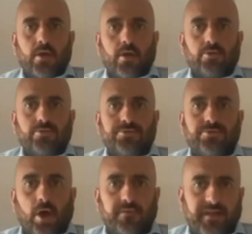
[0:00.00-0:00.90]

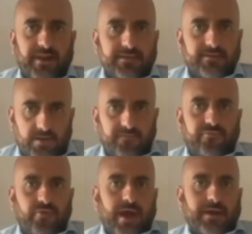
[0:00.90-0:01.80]
Nonetheless, if
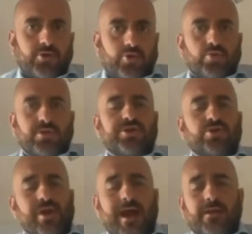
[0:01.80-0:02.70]
we are to
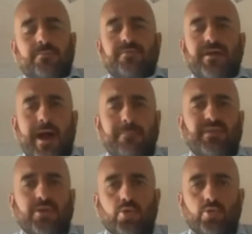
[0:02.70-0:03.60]
describe the
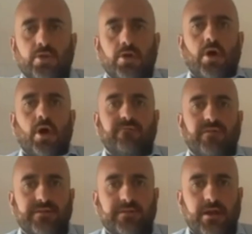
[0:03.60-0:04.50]
attitude of the
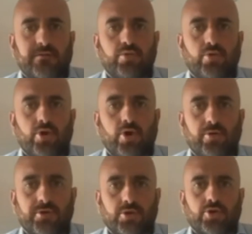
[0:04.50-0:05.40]
Strasbourg
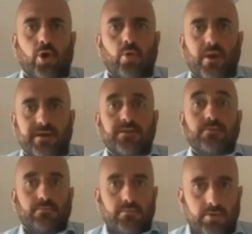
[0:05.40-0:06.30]
Court towards
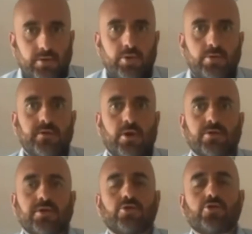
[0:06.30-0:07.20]
the
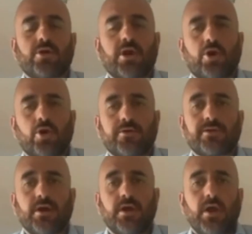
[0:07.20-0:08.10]
Constitutional Court
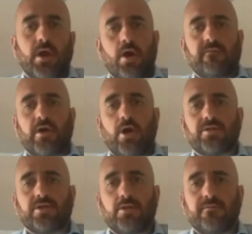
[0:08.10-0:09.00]
of the
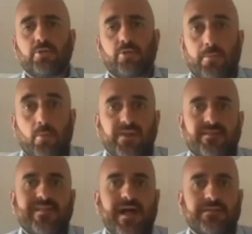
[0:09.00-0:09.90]
Council of Europe with
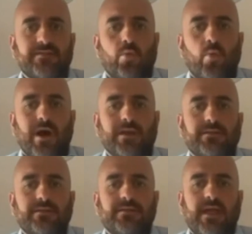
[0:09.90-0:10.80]
just one
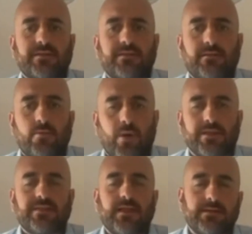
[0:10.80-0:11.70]

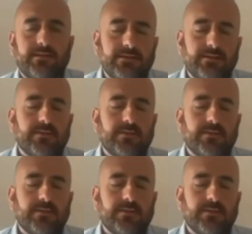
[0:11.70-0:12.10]
sentence,